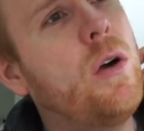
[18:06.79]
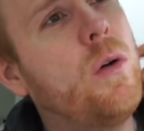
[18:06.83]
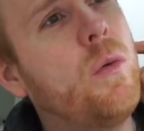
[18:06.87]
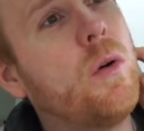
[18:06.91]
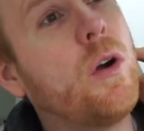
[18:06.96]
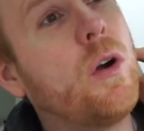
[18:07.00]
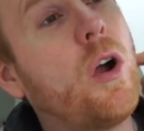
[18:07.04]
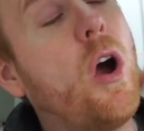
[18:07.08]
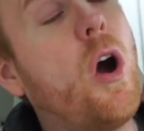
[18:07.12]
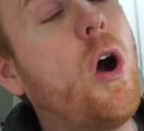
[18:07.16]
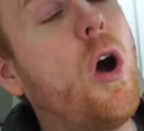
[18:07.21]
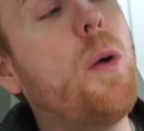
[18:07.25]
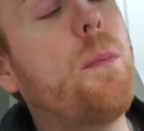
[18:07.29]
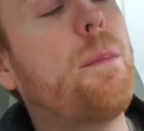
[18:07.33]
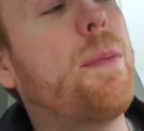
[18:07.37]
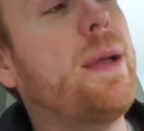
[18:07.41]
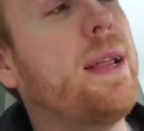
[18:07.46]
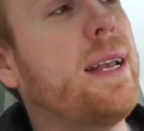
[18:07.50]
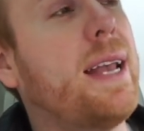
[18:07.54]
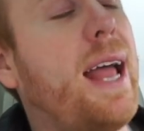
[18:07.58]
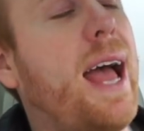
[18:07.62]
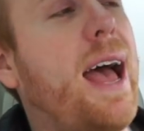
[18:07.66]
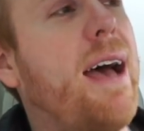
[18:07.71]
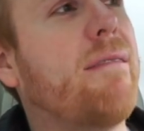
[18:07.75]
We're
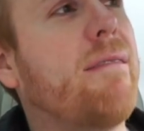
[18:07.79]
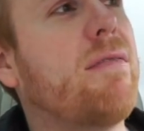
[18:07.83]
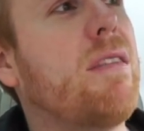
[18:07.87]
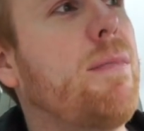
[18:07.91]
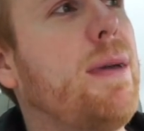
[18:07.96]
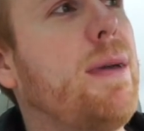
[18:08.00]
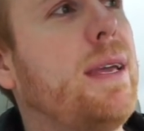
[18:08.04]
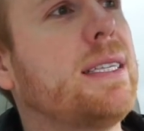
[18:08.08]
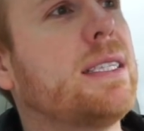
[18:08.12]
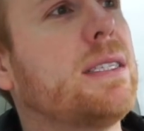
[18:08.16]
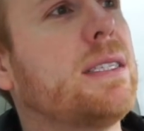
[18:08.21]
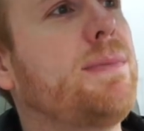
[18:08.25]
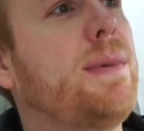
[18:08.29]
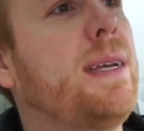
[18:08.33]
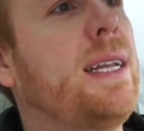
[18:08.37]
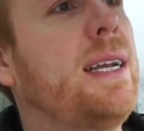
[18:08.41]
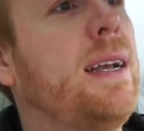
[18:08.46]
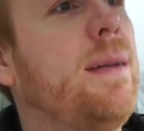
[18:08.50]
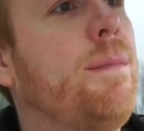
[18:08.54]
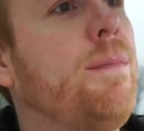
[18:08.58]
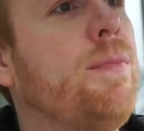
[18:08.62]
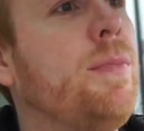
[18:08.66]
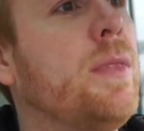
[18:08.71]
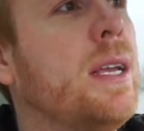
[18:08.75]
hoping to have the basement
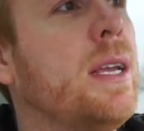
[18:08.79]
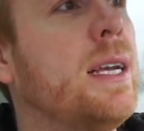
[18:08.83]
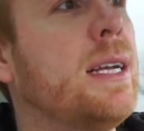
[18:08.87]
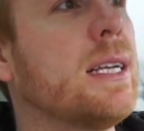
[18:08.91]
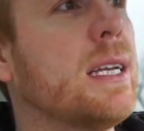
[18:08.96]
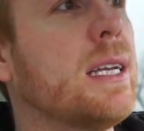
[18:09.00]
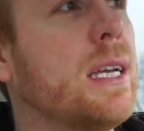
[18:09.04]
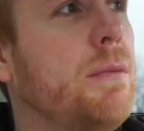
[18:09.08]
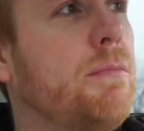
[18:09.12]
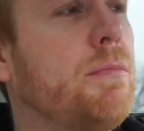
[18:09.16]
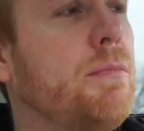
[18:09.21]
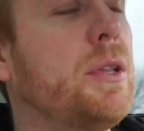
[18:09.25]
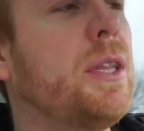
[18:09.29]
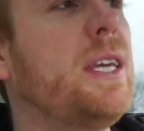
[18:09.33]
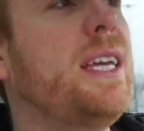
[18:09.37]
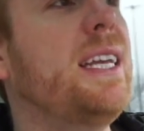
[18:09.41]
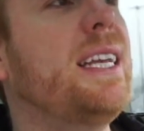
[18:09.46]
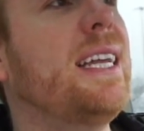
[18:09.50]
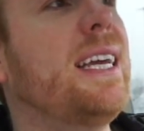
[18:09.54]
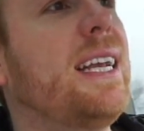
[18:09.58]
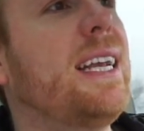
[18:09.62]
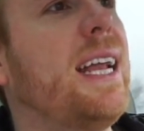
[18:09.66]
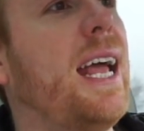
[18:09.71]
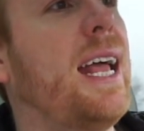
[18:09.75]

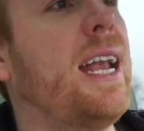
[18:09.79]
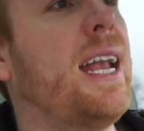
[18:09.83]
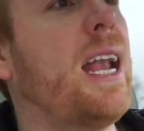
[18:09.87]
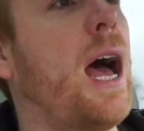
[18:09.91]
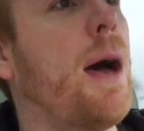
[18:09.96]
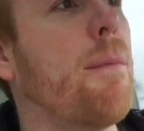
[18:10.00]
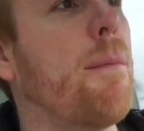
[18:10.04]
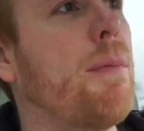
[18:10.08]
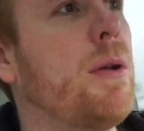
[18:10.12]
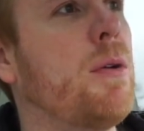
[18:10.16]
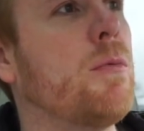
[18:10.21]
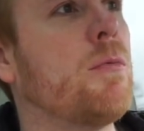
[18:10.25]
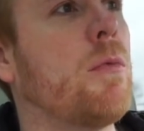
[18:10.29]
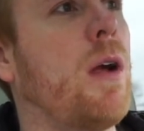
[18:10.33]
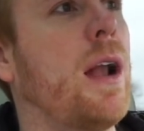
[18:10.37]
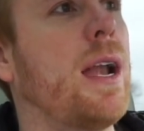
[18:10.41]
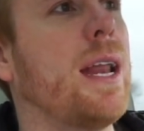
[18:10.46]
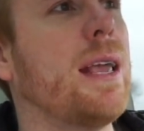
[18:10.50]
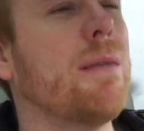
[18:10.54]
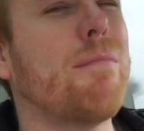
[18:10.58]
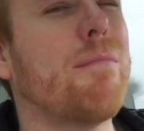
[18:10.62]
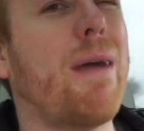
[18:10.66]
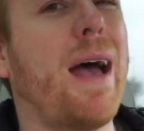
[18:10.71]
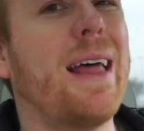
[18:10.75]
completed and up and
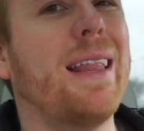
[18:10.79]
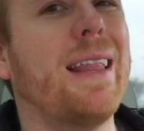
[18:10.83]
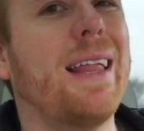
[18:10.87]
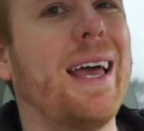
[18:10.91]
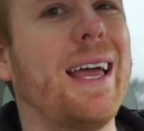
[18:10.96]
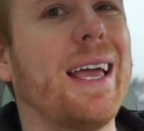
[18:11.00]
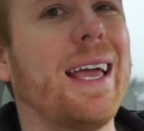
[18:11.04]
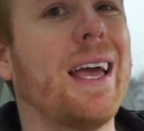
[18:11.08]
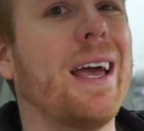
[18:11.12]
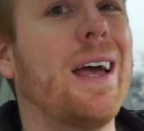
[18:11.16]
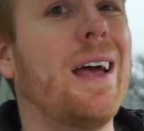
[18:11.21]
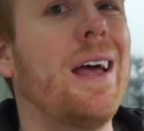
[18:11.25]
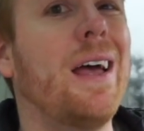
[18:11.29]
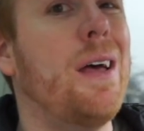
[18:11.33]
running by like